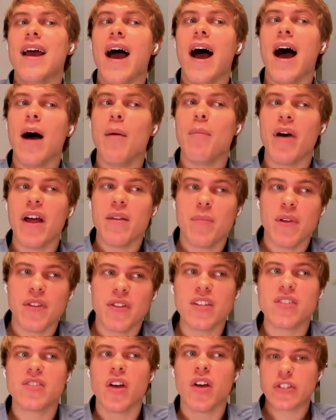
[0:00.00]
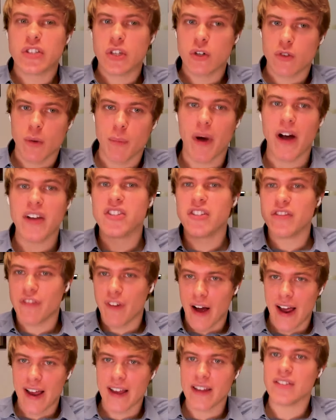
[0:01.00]
uh, but, but this also
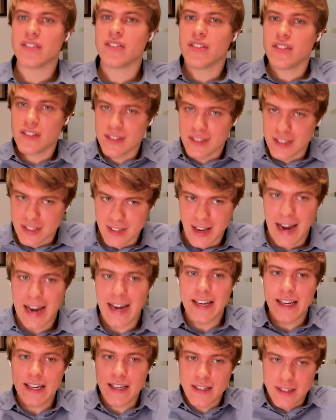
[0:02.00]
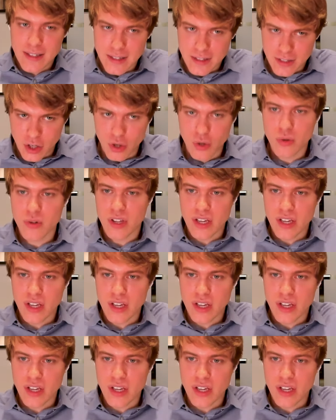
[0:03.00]
robustifies society to